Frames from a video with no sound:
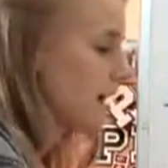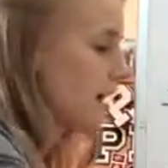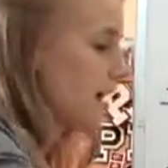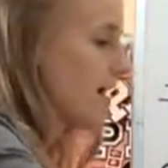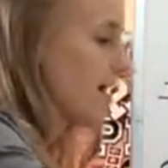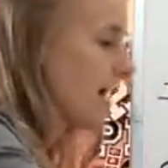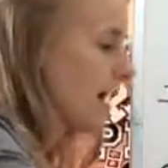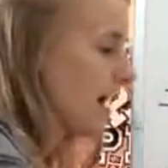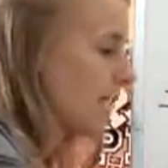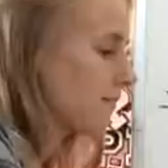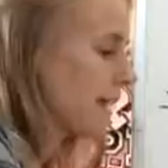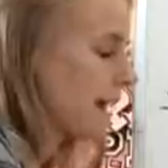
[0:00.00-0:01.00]
I
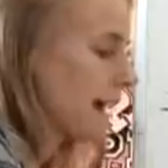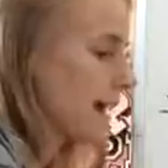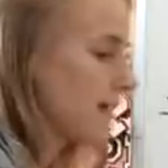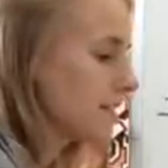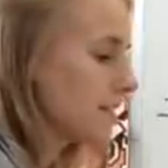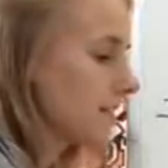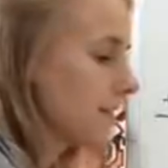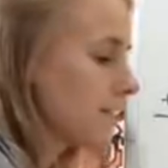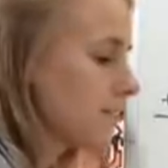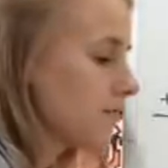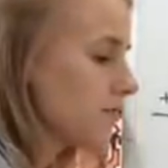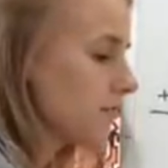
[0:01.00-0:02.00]
have x
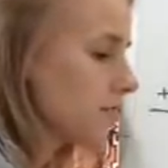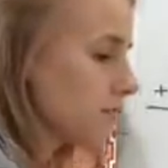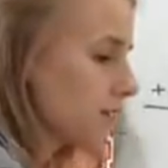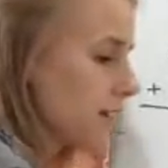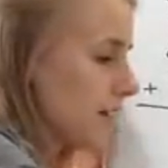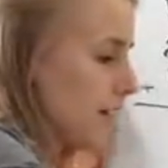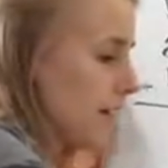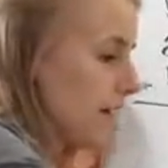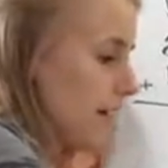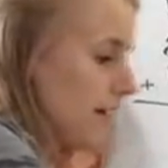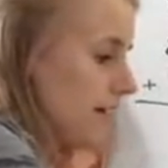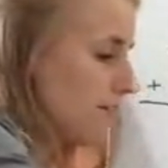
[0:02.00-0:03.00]
equals 3
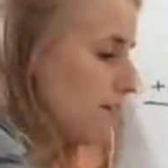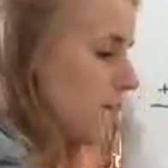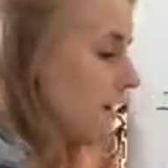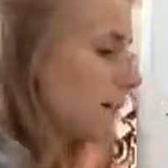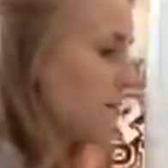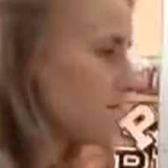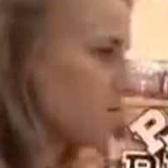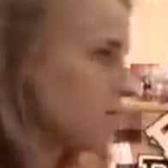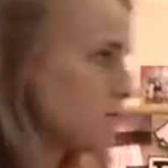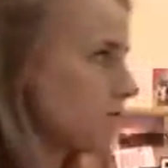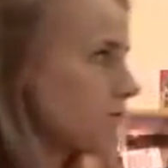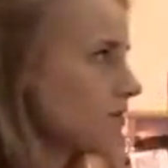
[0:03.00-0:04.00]
and y equals
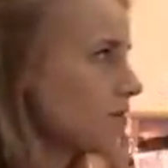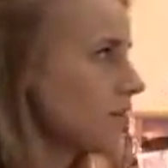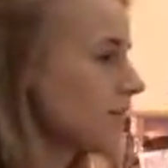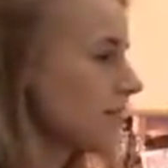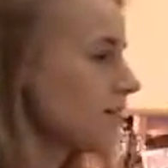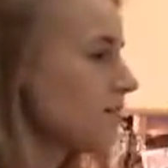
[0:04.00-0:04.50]
4.